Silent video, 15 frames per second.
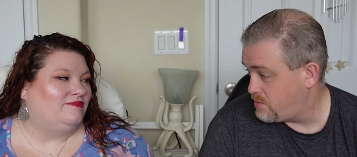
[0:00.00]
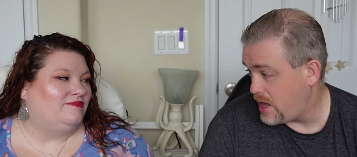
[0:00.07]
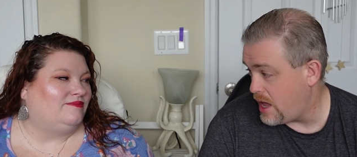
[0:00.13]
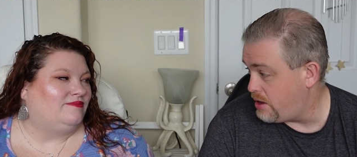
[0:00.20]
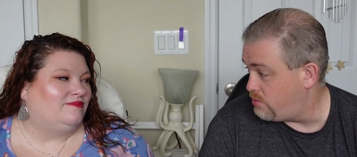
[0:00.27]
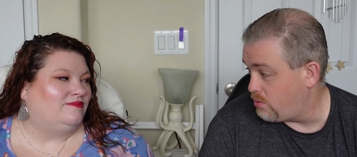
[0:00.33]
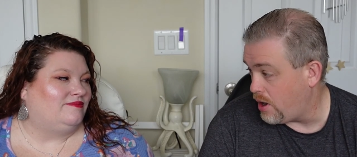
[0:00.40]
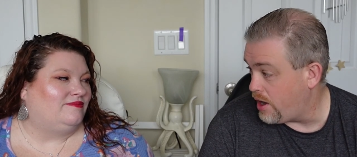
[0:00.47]

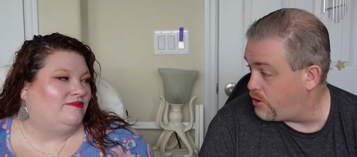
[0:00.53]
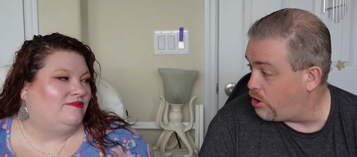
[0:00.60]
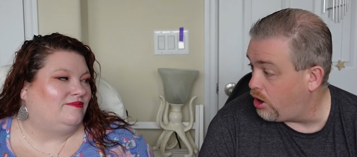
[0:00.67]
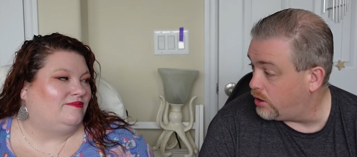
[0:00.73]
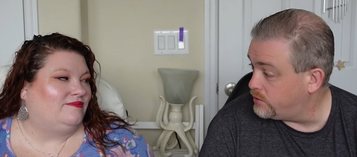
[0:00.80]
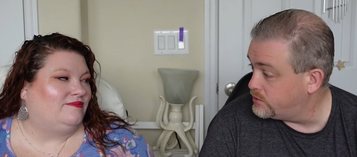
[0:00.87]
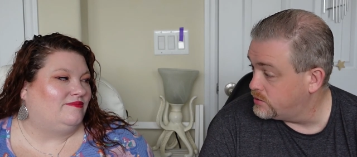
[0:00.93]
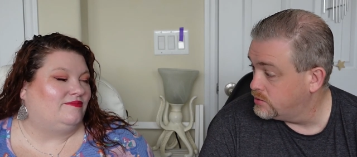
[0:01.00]
Speaker 1: head right
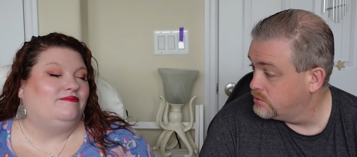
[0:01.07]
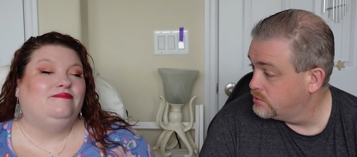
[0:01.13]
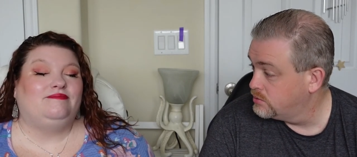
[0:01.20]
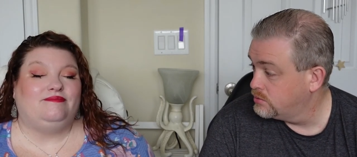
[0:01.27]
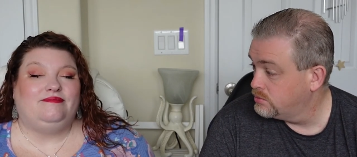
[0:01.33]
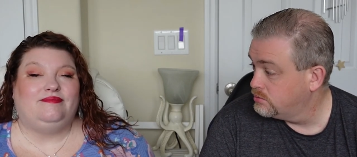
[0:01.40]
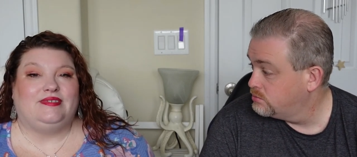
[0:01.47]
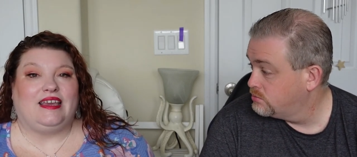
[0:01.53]
off.
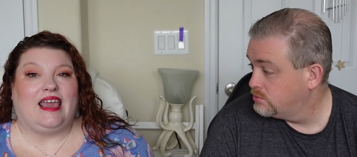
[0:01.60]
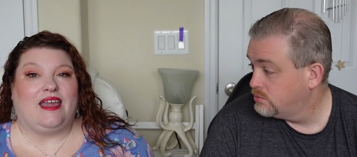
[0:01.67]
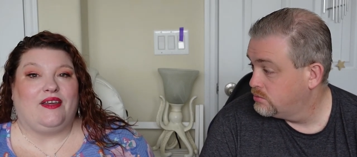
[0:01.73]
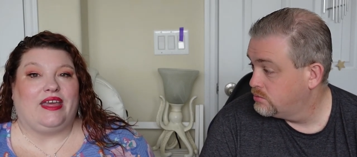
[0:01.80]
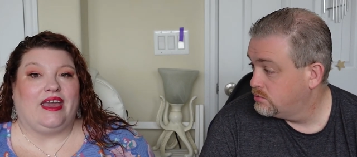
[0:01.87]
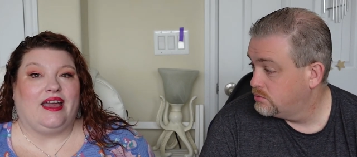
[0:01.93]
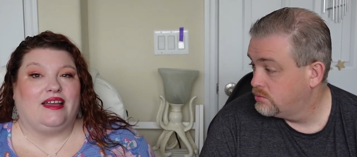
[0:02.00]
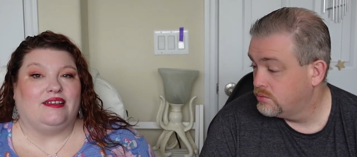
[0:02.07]
Speaker 2: He
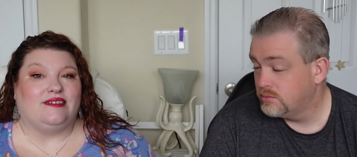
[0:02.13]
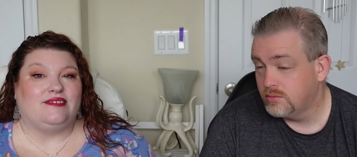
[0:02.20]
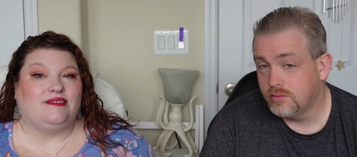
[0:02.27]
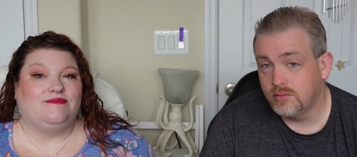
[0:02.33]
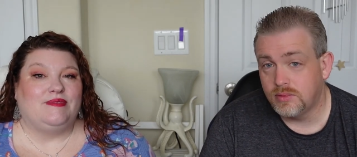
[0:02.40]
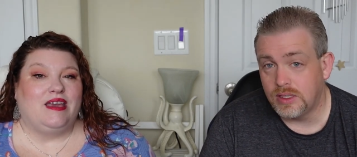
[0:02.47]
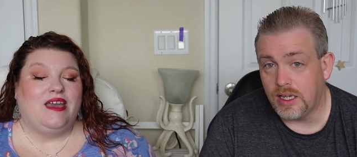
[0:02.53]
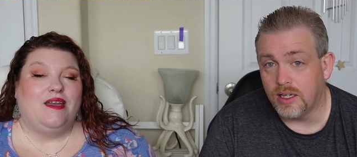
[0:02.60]
really has.
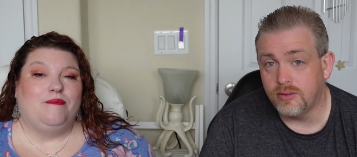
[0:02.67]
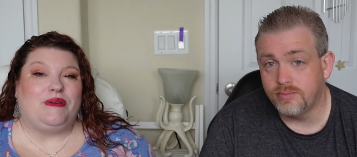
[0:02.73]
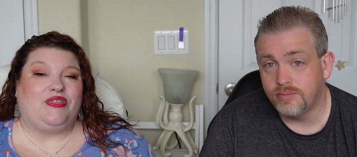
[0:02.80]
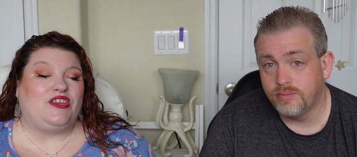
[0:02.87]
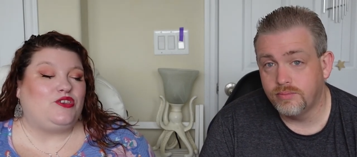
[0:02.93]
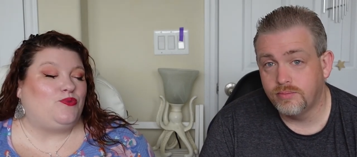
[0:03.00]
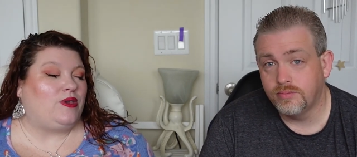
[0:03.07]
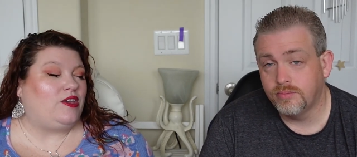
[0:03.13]
Yeah. But
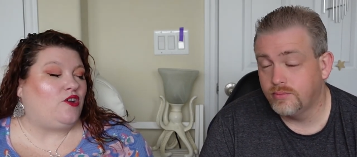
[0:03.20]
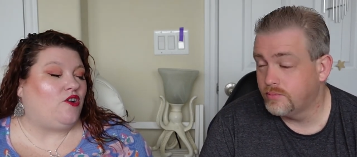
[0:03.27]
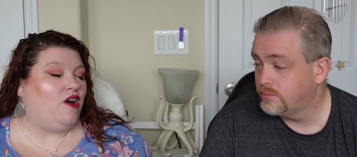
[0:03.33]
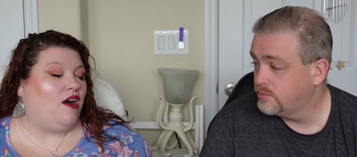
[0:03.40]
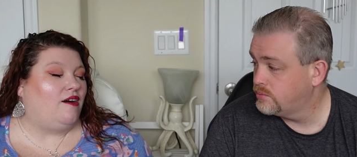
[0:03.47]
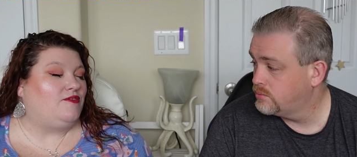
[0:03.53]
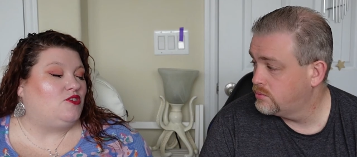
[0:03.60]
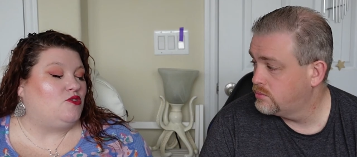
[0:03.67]
this week you're
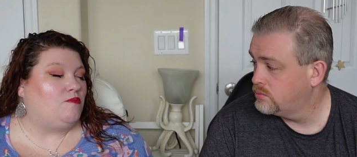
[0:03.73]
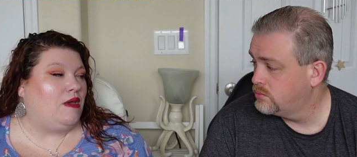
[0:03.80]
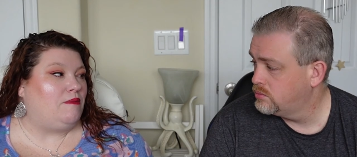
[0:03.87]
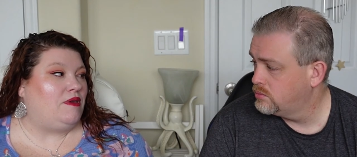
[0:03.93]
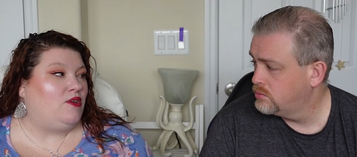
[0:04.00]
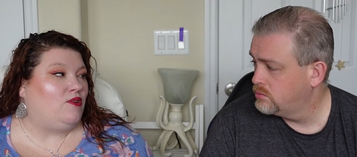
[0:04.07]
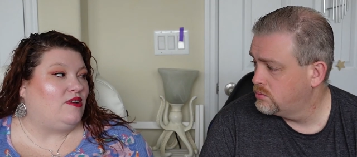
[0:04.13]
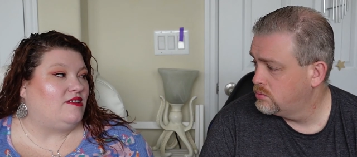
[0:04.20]
off, so maybe
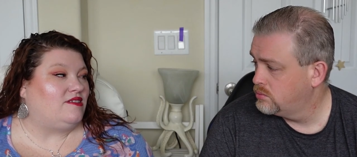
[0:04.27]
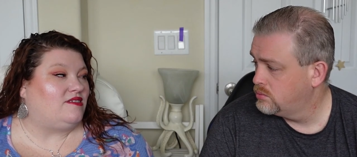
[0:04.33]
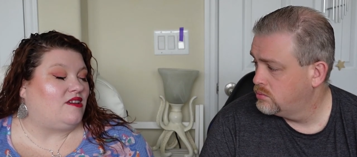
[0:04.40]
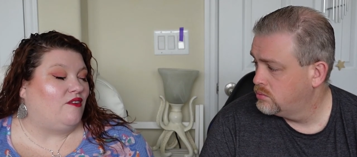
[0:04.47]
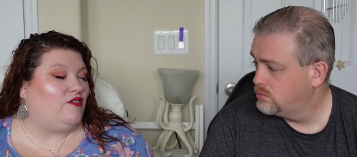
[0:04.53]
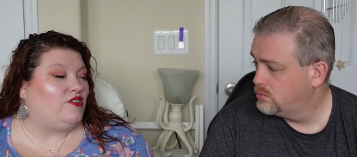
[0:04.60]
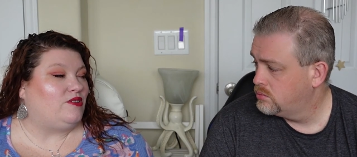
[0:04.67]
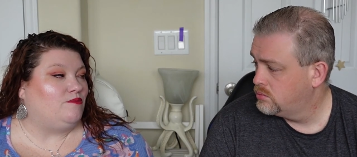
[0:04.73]
you can
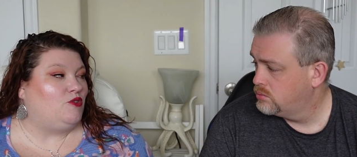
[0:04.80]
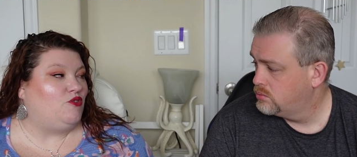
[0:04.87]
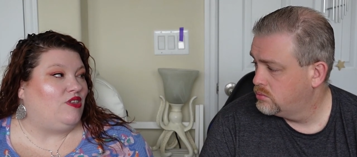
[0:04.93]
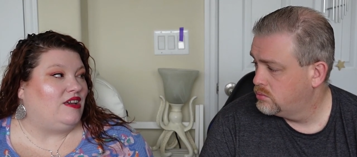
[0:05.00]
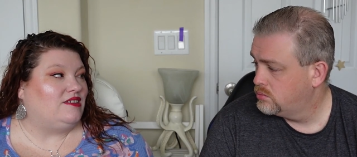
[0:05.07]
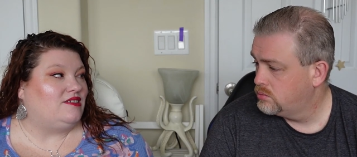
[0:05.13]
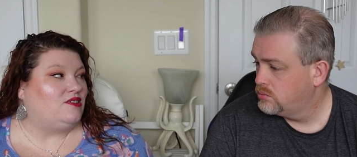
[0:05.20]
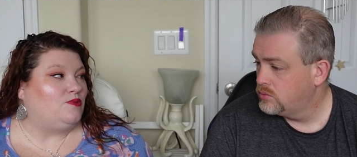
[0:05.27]
discover some new
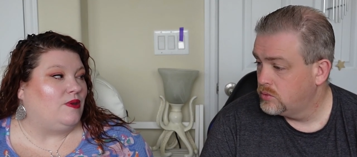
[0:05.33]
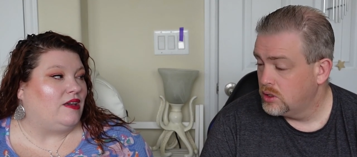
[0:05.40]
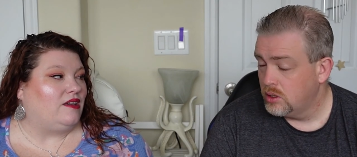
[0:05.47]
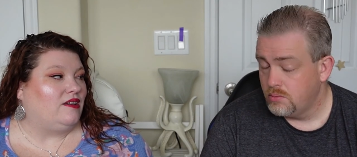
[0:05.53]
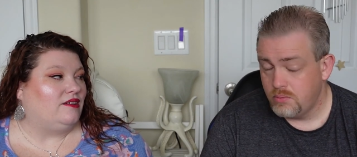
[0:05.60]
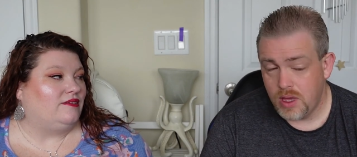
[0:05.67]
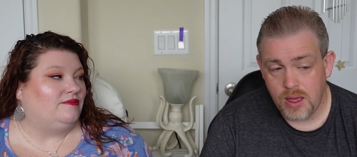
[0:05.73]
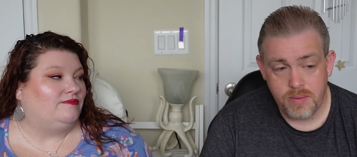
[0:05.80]
things this week.
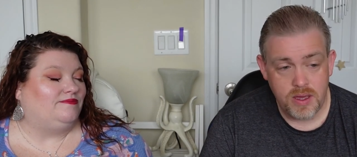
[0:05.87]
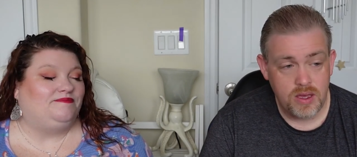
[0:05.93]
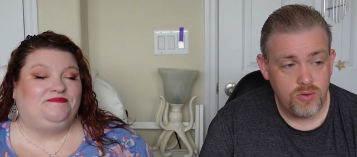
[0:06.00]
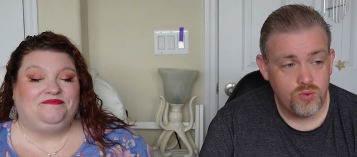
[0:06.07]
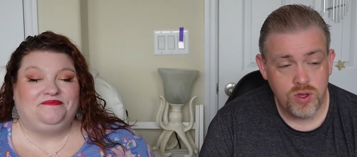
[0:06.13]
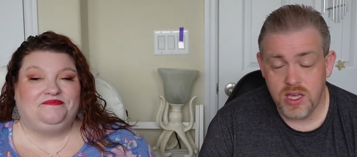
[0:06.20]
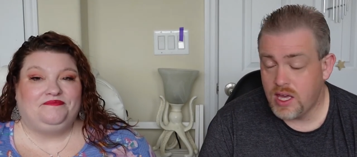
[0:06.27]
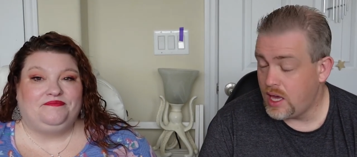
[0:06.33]
Speaker 1: Maybe
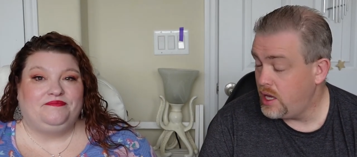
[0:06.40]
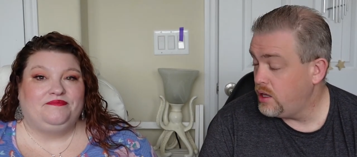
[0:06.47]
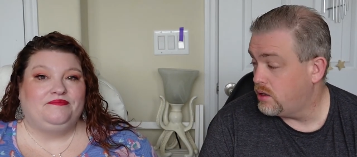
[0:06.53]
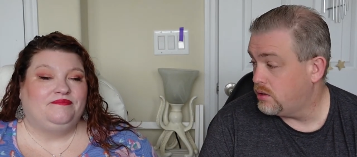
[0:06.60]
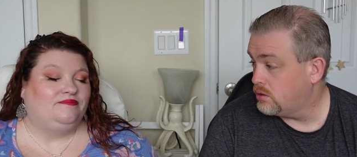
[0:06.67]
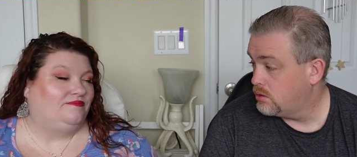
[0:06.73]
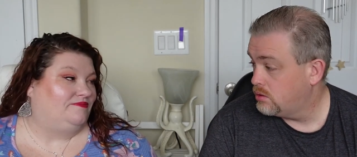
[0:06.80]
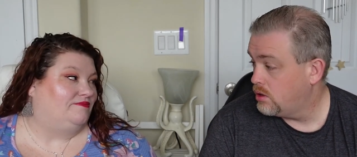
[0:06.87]
we can. Mm
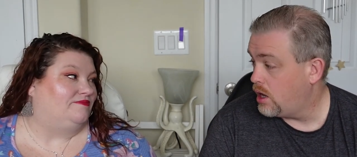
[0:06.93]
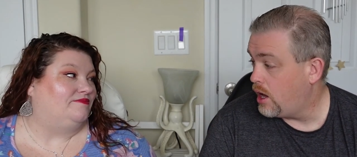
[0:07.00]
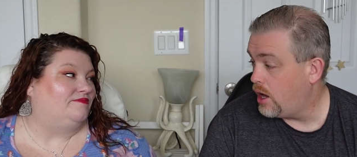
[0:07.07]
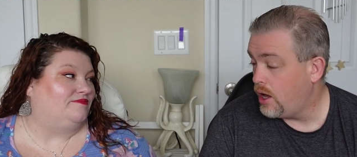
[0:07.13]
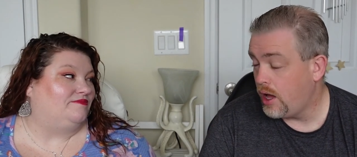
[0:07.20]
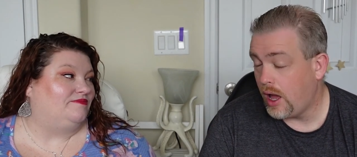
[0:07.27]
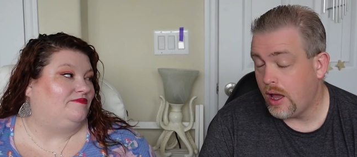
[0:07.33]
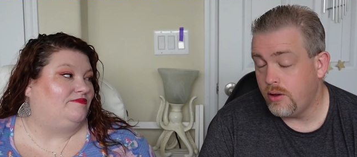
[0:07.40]
-hmm. uh,
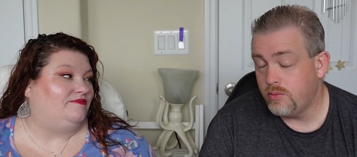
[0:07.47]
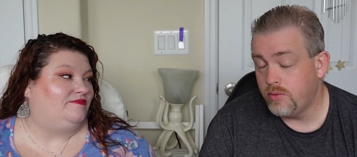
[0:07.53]
mm-hmm. I